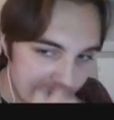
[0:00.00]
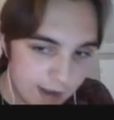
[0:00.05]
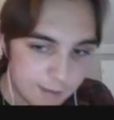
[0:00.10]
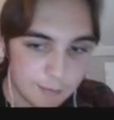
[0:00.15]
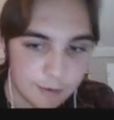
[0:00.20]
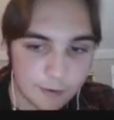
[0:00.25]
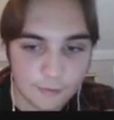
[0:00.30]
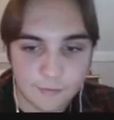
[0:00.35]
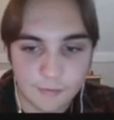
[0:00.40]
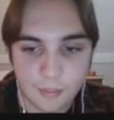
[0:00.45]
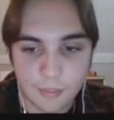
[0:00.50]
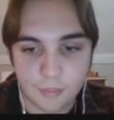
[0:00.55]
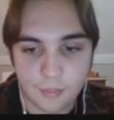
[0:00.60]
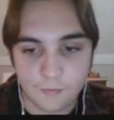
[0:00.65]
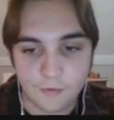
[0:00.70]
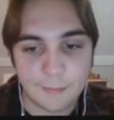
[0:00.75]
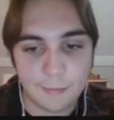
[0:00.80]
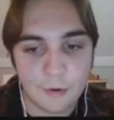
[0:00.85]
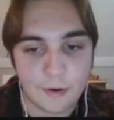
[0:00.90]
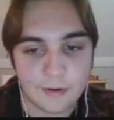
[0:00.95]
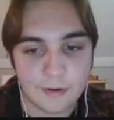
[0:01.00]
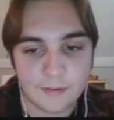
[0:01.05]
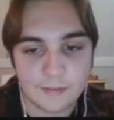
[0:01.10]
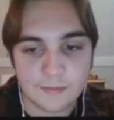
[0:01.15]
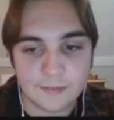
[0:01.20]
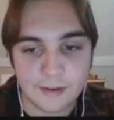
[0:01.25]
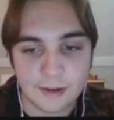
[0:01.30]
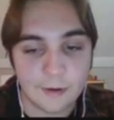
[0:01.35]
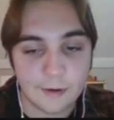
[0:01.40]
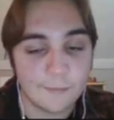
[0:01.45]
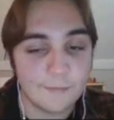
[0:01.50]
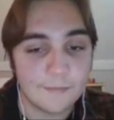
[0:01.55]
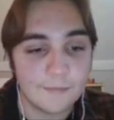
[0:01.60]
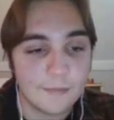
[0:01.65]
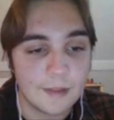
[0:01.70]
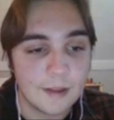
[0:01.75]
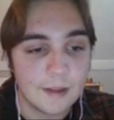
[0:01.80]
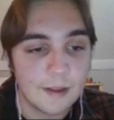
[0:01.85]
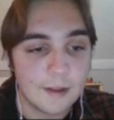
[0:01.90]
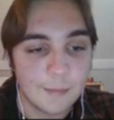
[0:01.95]
at about 3. Point, you know,
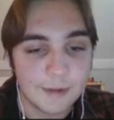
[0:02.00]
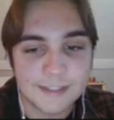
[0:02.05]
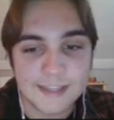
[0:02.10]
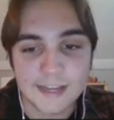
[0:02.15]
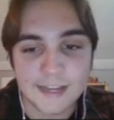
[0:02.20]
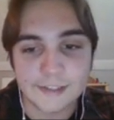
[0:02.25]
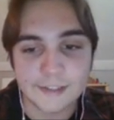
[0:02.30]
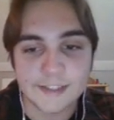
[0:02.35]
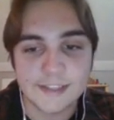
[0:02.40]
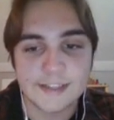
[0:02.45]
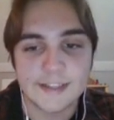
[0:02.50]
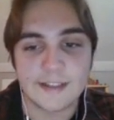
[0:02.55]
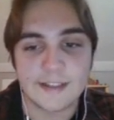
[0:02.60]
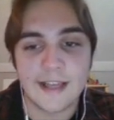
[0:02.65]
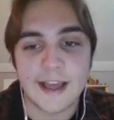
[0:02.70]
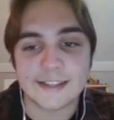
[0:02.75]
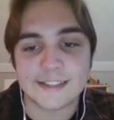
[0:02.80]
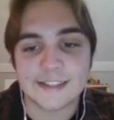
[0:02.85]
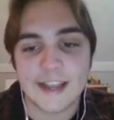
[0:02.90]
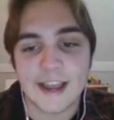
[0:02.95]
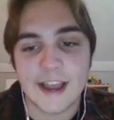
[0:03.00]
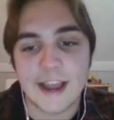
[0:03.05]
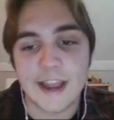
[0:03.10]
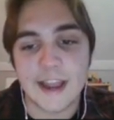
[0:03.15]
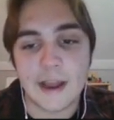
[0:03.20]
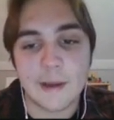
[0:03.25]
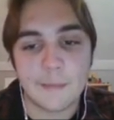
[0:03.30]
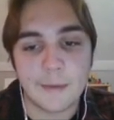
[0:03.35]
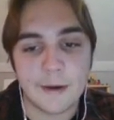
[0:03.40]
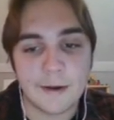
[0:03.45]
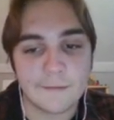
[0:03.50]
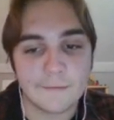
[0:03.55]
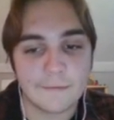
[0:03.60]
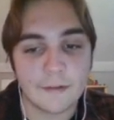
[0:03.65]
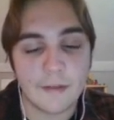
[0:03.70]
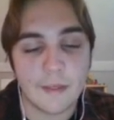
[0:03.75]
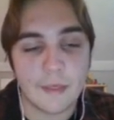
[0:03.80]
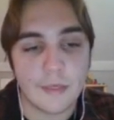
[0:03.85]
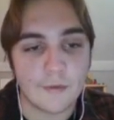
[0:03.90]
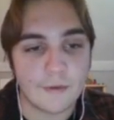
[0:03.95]
McDaniels is the last guy
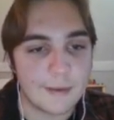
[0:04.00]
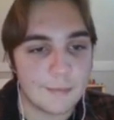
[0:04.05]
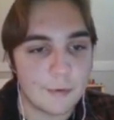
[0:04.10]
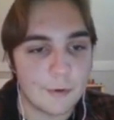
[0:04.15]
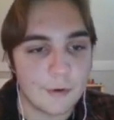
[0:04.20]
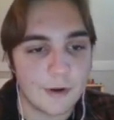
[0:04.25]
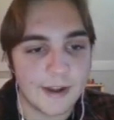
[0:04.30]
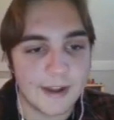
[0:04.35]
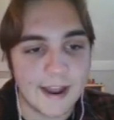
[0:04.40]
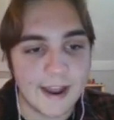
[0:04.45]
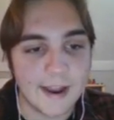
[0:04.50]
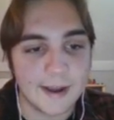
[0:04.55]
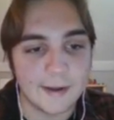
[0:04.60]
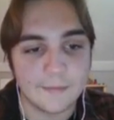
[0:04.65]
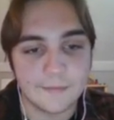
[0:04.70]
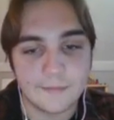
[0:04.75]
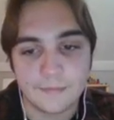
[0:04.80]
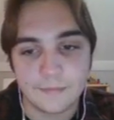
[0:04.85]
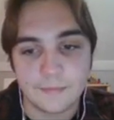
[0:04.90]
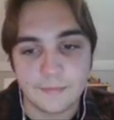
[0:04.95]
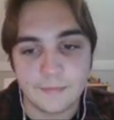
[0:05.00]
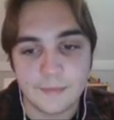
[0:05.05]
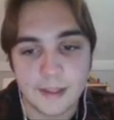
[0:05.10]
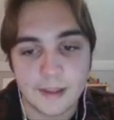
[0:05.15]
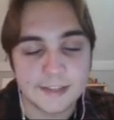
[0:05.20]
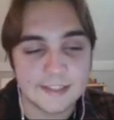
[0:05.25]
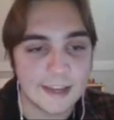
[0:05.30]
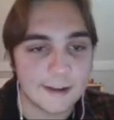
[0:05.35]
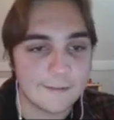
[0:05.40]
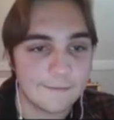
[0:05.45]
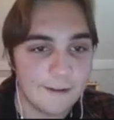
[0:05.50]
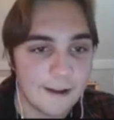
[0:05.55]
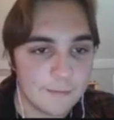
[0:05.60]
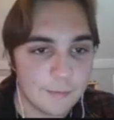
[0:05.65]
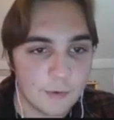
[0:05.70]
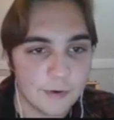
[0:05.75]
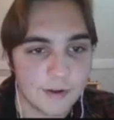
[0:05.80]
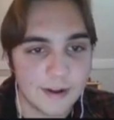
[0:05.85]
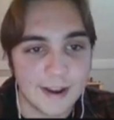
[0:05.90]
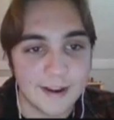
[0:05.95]
above 3.9, and he's at
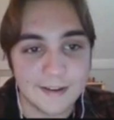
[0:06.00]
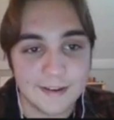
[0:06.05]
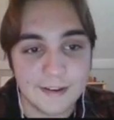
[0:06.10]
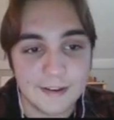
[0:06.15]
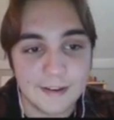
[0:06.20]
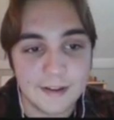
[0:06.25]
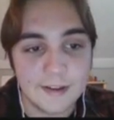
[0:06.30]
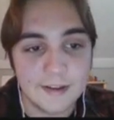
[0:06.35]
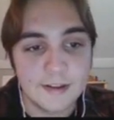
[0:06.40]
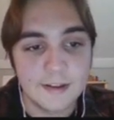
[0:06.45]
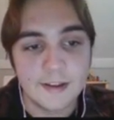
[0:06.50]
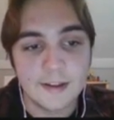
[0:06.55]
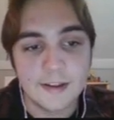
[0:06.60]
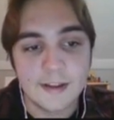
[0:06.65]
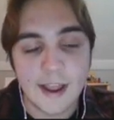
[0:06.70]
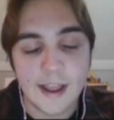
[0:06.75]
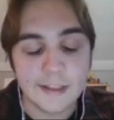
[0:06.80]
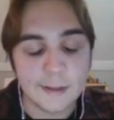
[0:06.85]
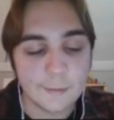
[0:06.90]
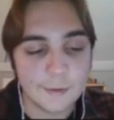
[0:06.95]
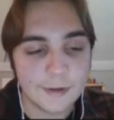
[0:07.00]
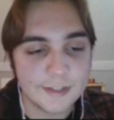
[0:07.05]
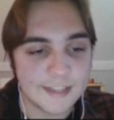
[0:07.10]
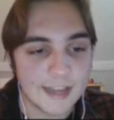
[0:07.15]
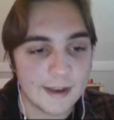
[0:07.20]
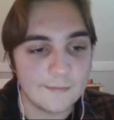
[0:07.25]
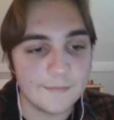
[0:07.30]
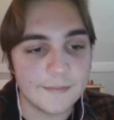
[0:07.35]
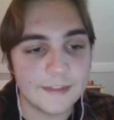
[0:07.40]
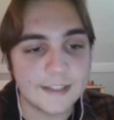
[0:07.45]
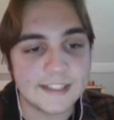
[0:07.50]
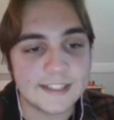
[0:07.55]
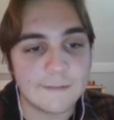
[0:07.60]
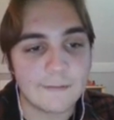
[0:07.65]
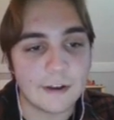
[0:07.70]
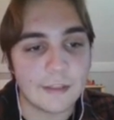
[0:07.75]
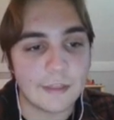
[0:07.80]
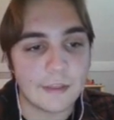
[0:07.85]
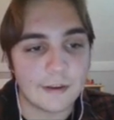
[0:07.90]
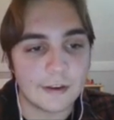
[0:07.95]
5.9. I like where he's at,
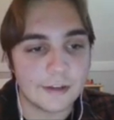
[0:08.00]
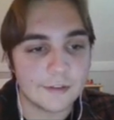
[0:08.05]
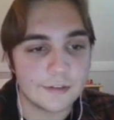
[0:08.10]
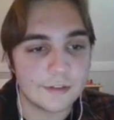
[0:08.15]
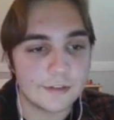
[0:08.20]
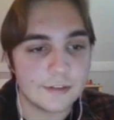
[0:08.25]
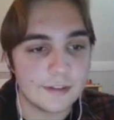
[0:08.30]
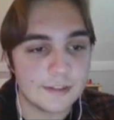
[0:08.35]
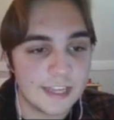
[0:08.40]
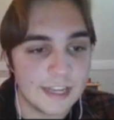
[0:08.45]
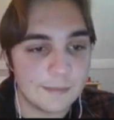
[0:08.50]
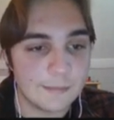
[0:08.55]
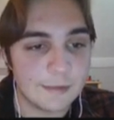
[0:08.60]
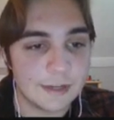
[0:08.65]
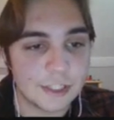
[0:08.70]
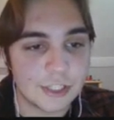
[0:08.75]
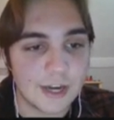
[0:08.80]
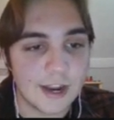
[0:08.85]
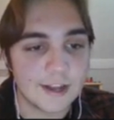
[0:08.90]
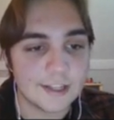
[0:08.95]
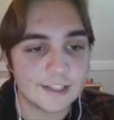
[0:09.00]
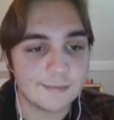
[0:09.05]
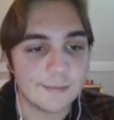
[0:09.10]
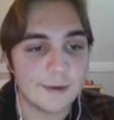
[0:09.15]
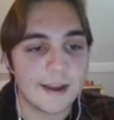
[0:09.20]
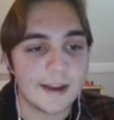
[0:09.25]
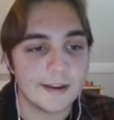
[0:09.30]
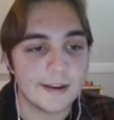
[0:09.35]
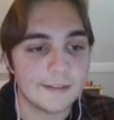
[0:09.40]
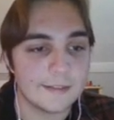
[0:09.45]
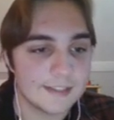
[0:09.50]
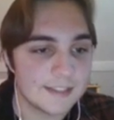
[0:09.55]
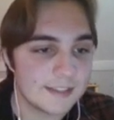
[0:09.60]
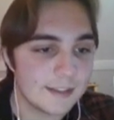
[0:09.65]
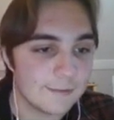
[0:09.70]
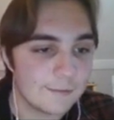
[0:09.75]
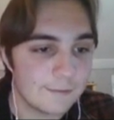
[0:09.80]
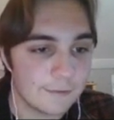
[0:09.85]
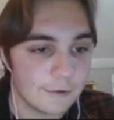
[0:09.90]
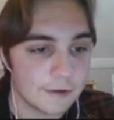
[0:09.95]
seventh on the team in shots behind
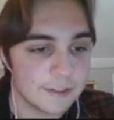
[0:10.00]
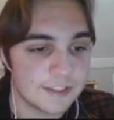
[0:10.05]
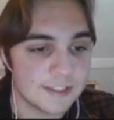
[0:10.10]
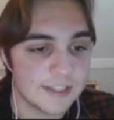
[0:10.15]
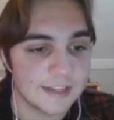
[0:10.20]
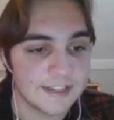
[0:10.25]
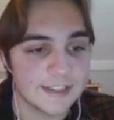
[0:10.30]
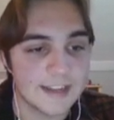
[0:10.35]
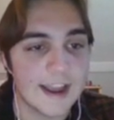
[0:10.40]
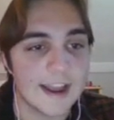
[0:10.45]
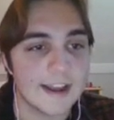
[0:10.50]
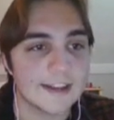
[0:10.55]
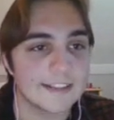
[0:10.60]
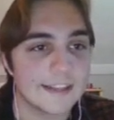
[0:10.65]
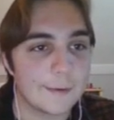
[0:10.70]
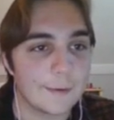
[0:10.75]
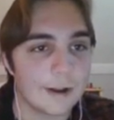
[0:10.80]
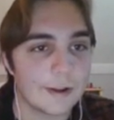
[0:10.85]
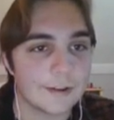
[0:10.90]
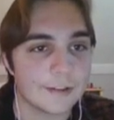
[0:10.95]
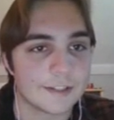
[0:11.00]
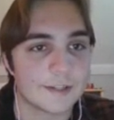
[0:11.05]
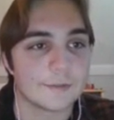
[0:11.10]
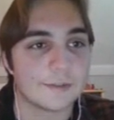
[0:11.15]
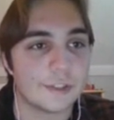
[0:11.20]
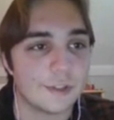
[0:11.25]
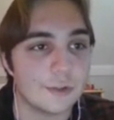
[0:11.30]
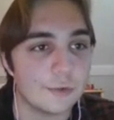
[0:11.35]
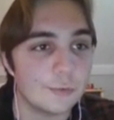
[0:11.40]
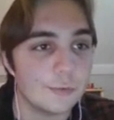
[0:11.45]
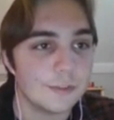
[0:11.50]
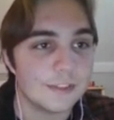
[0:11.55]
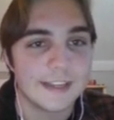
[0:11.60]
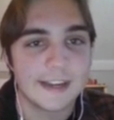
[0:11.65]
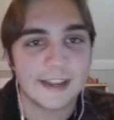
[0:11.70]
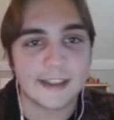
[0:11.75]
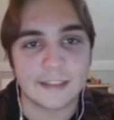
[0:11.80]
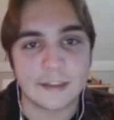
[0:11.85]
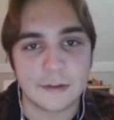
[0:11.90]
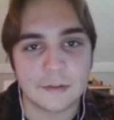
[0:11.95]
the first six guys. I would also choose
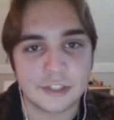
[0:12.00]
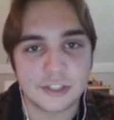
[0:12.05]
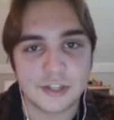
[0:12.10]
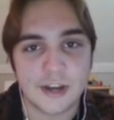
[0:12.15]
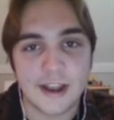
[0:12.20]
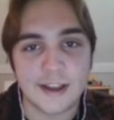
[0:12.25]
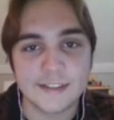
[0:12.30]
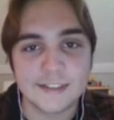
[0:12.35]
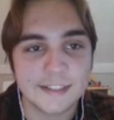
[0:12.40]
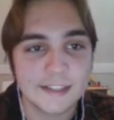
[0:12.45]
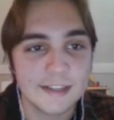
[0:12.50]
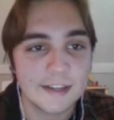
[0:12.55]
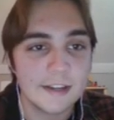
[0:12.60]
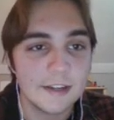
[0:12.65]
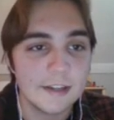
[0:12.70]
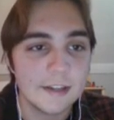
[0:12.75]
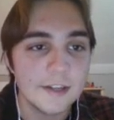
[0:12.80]
to get those shots.